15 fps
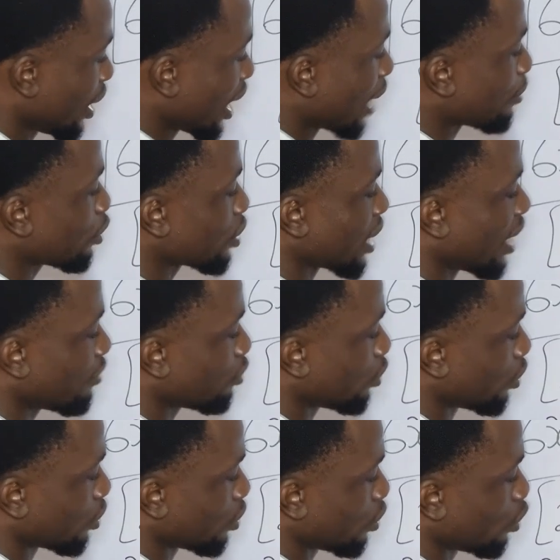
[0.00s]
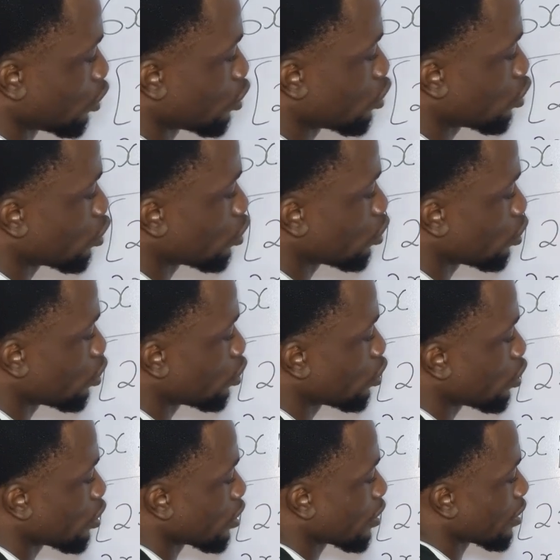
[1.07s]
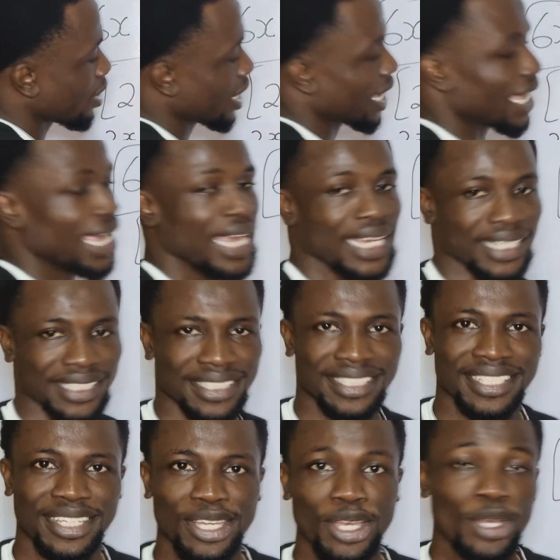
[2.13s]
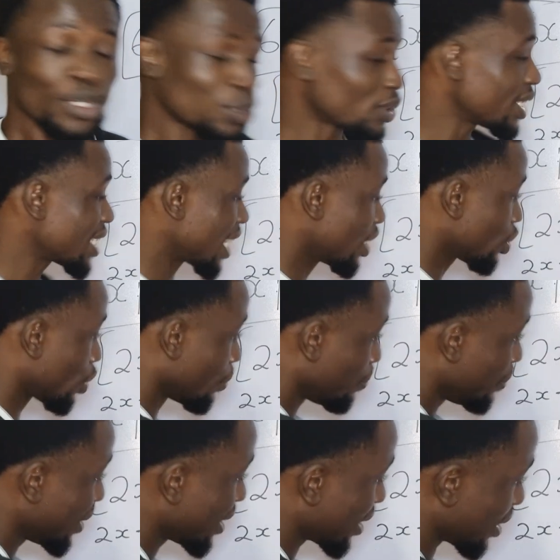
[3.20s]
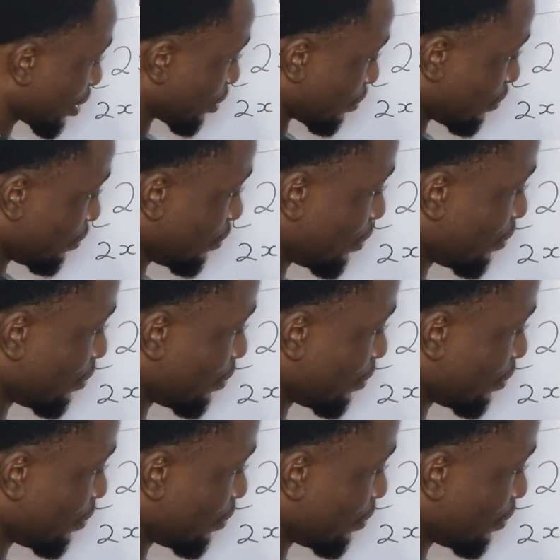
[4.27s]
I'm going to have what? 2x. So these are the complete set of